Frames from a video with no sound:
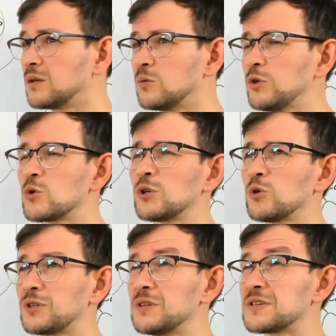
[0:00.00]
You can
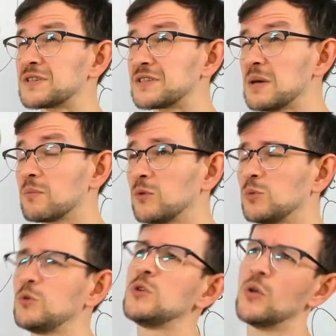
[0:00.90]
do it in the same.
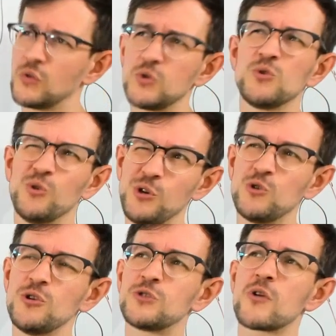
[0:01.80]

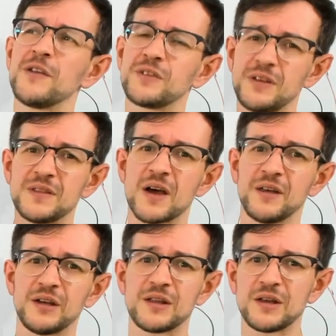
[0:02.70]
You need to write
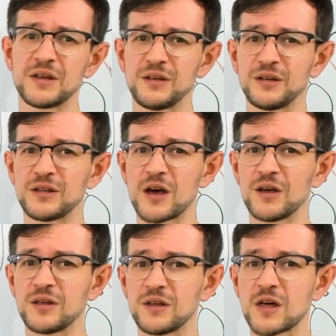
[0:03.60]

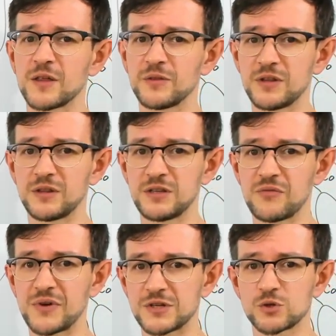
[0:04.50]
another
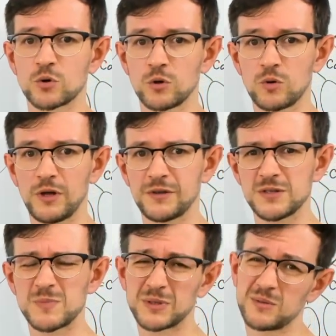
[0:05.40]
DFS to calculate
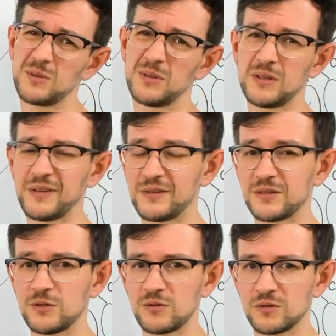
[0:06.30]
this, but
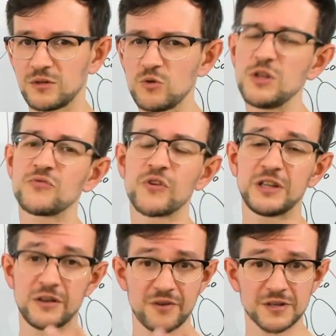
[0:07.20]
you need 3
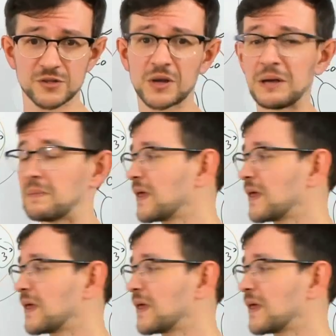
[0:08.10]
DFSs. Okay.